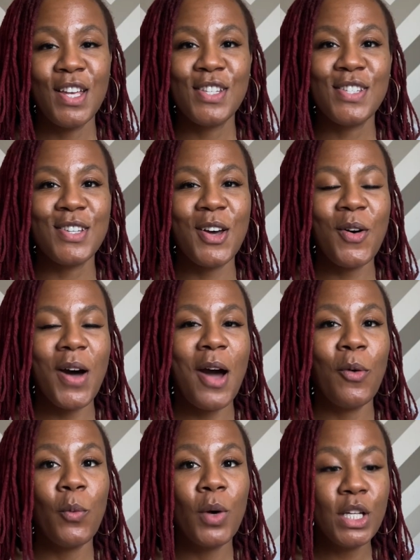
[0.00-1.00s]
So I
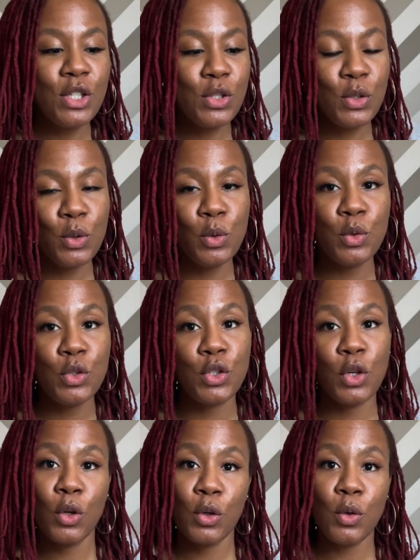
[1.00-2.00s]
want to show
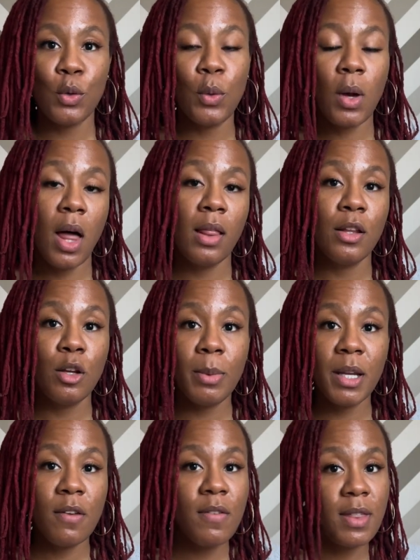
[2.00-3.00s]
you a little bit
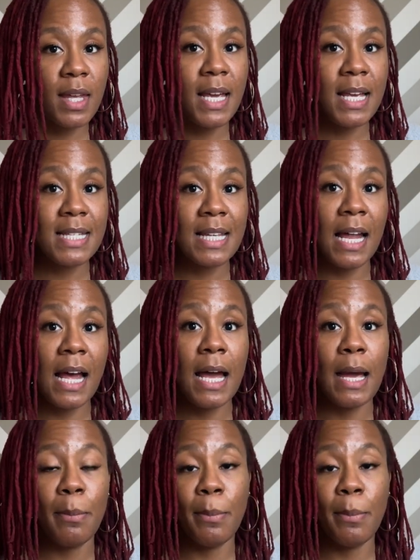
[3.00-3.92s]
of the things that I